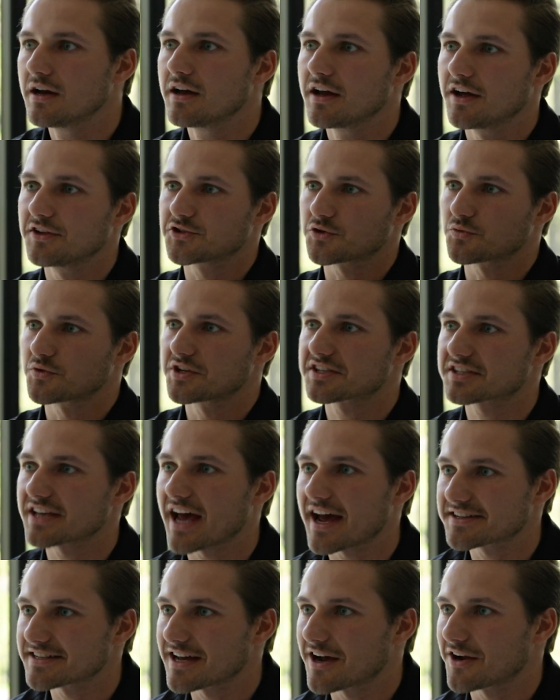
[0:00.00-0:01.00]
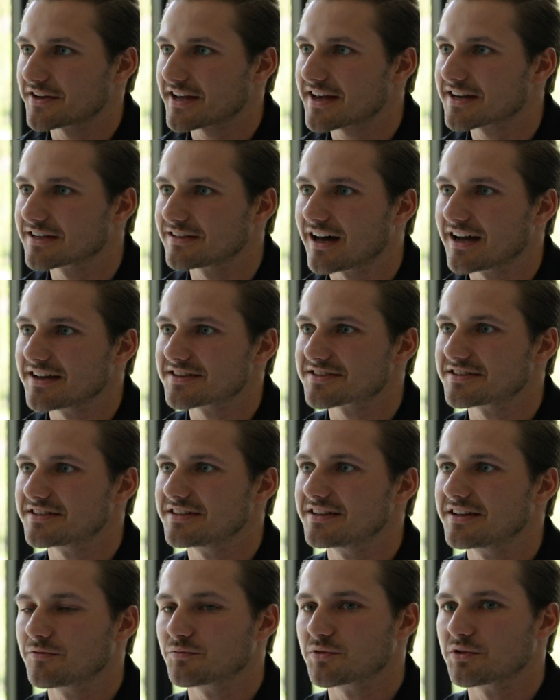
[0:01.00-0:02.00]
Mm-hmm. And so we sat down and analyzed
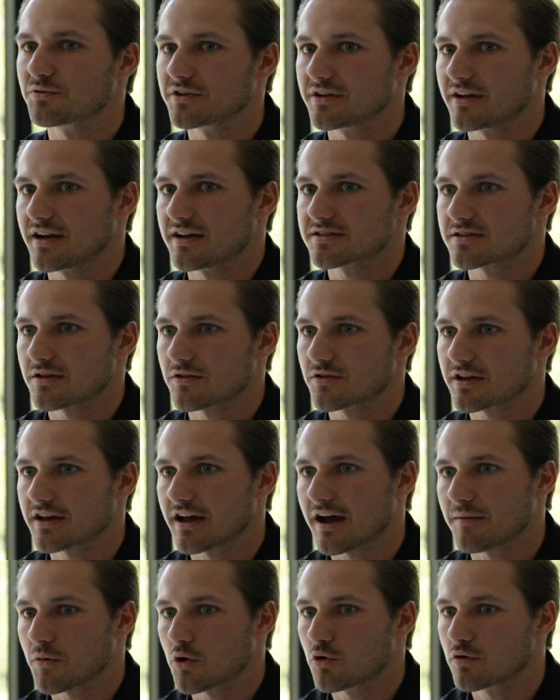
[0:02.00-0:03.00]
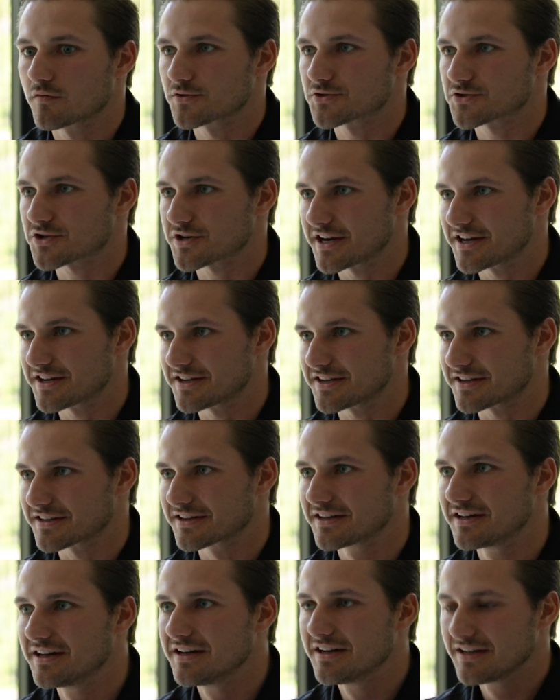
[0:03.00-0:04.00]
it and we realized okay, I'm overtraining,
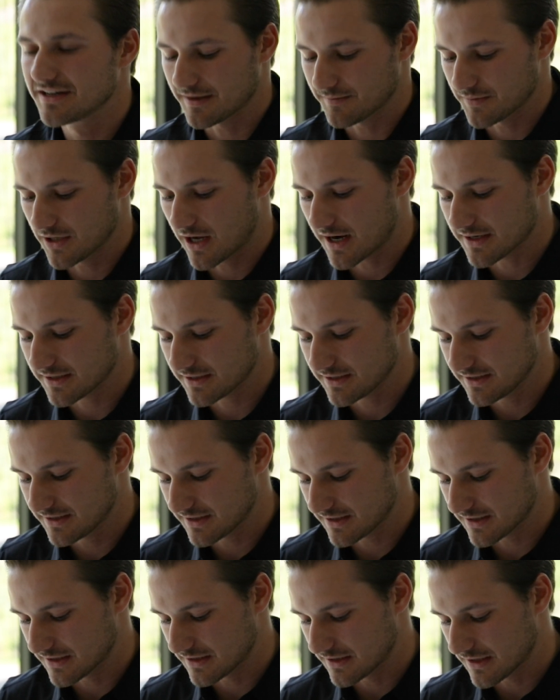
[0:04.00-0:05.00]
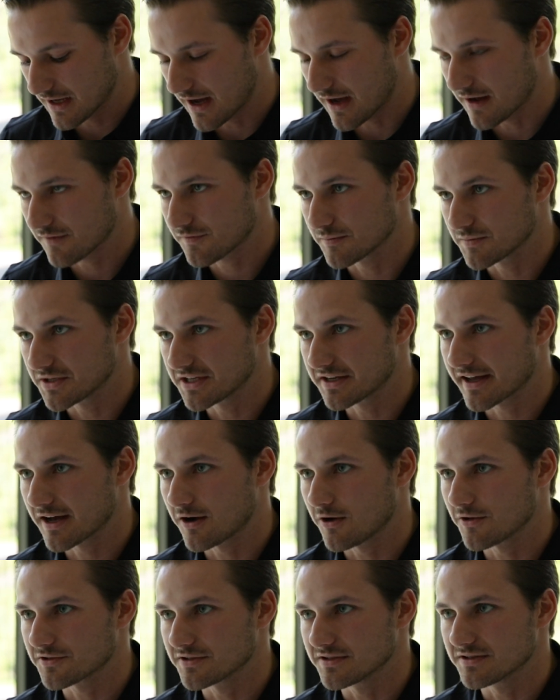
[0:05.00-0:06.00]
mm-hmm. I'm not eating enough, I'm eating
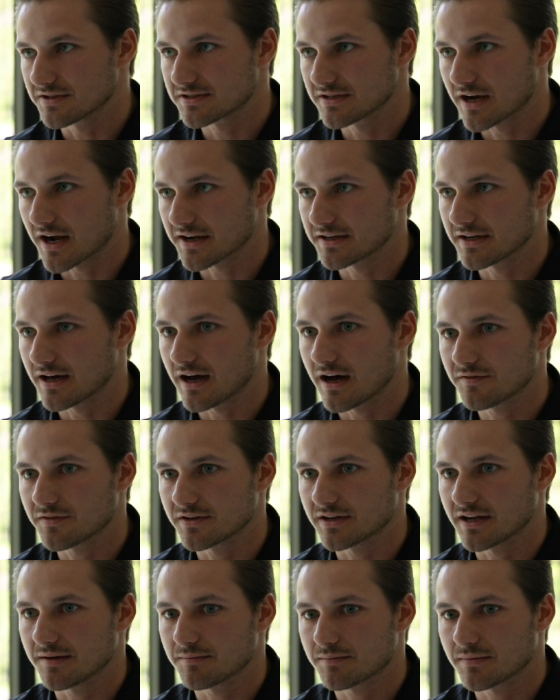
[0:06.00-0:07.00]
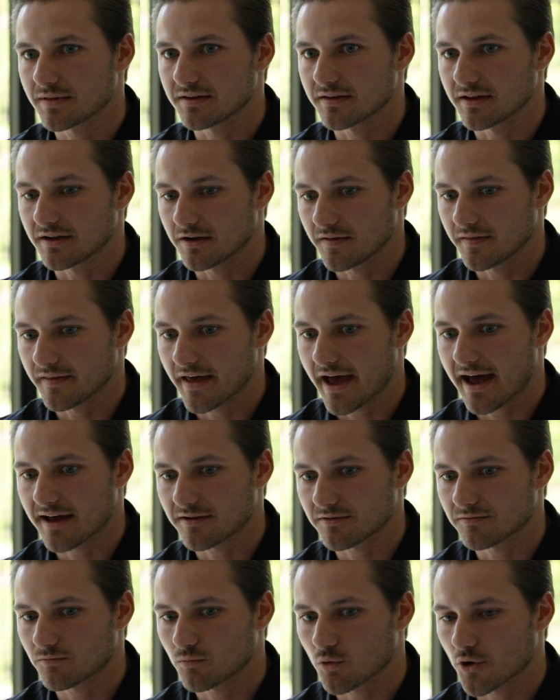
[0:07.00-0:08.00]
healthy, just not enough. And I and then on that
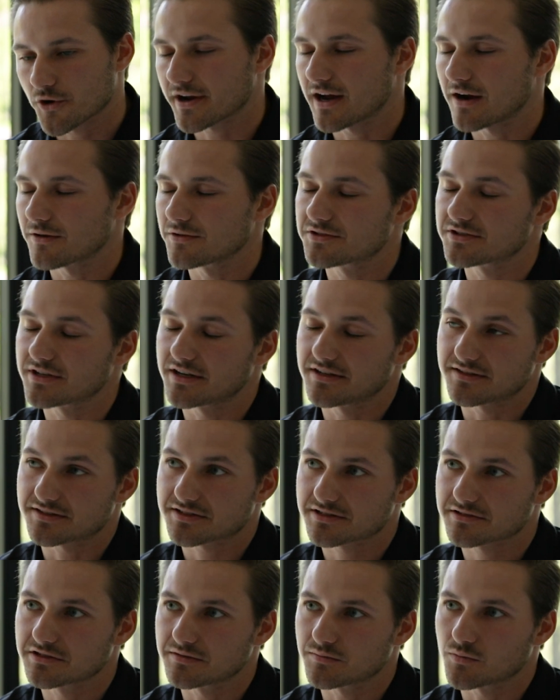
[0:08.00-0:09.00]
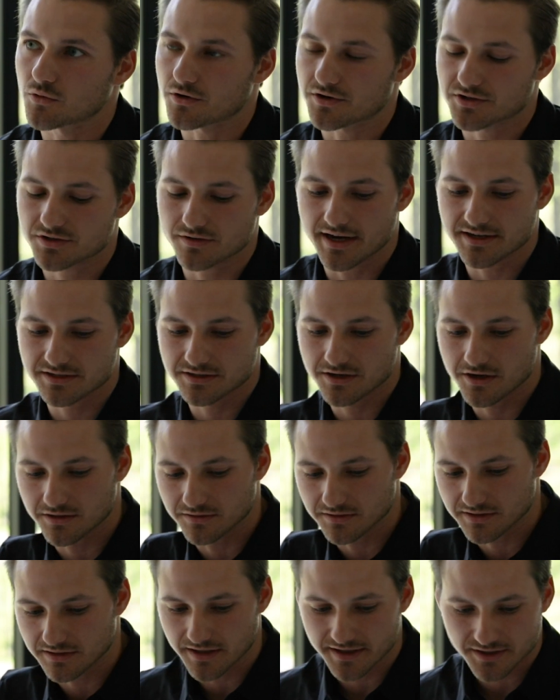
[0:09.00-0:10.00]
workout routine I just sleep more. So I
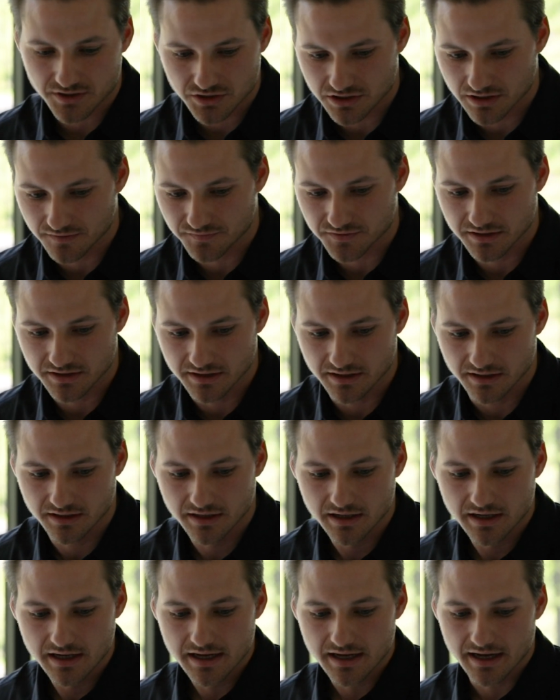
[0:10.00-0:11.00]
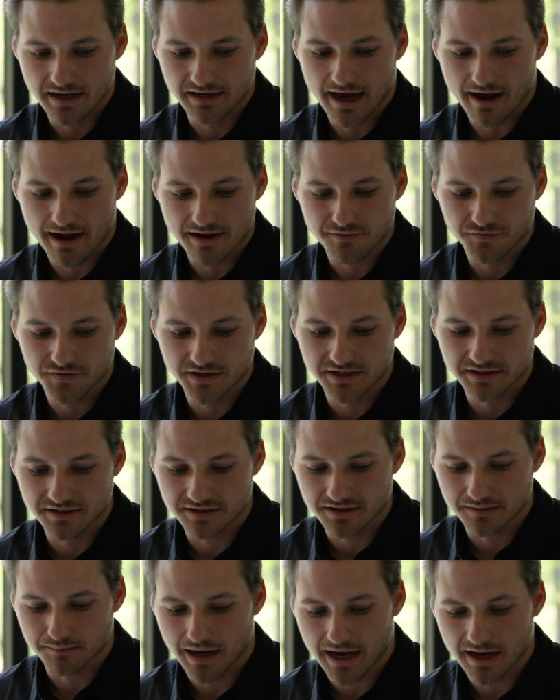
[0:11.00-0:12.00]
totally like shifted it and now I fit it
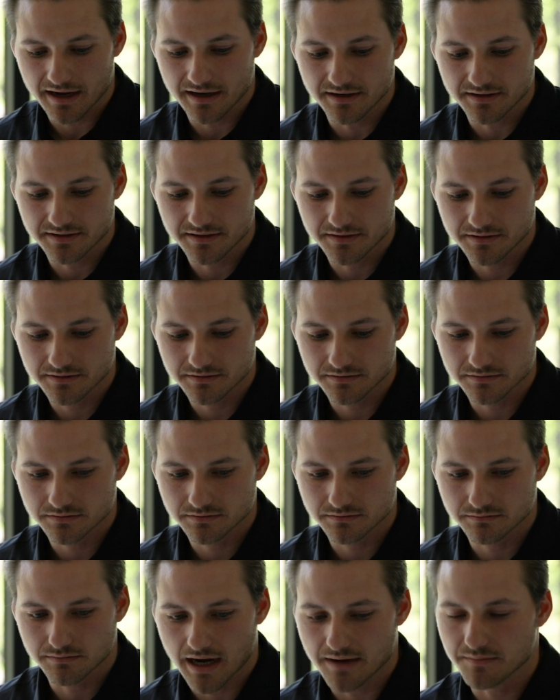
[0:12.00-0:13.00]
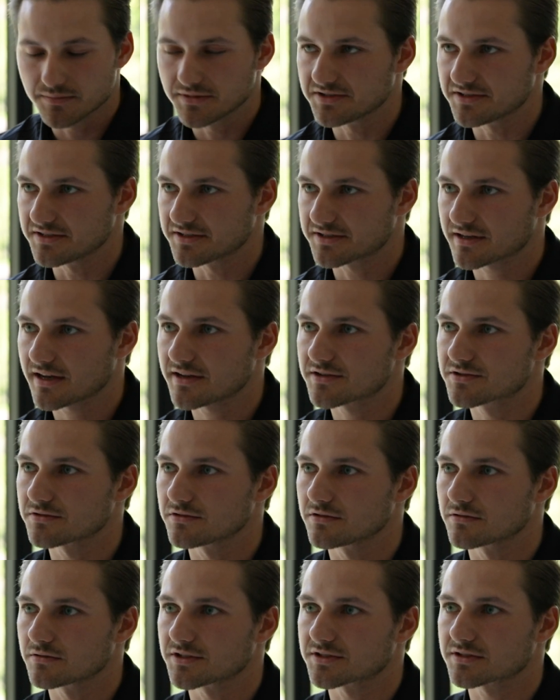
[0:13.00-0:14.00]
into my my busy
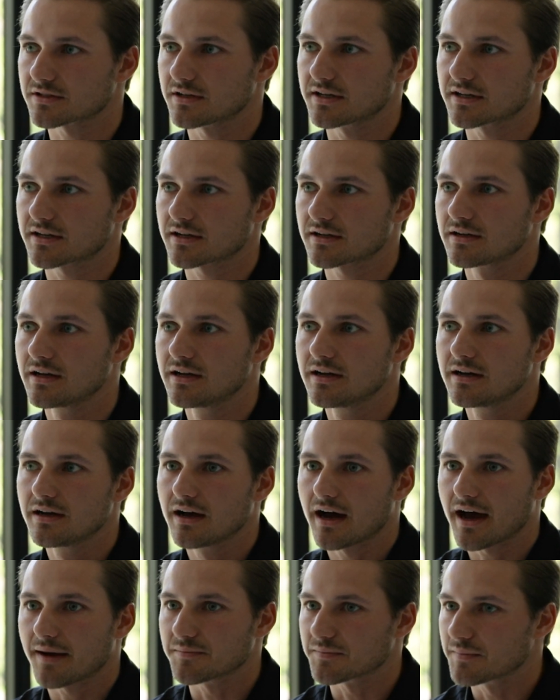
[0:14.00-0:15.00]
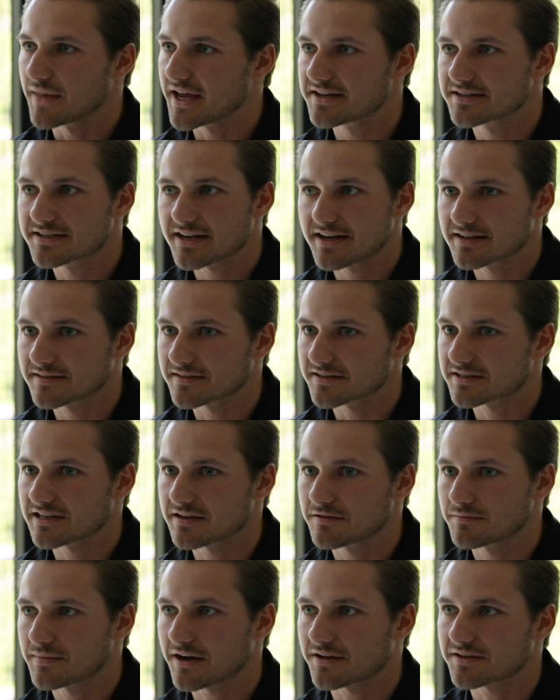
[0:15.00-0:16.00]
schedule where it's like I'm maintaining the
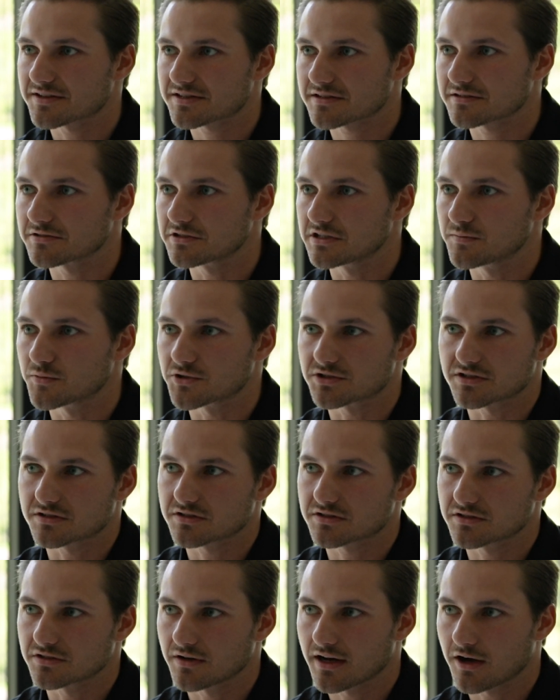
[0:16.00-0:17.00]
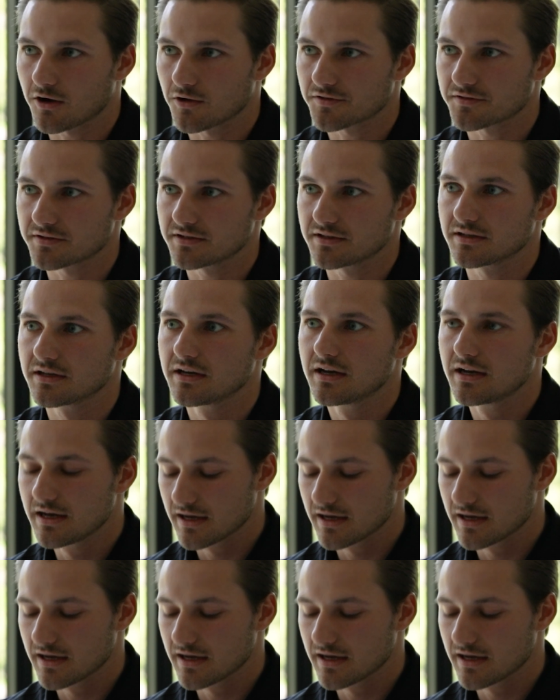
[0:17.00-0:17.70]
same amount of sleep, which is still healthy.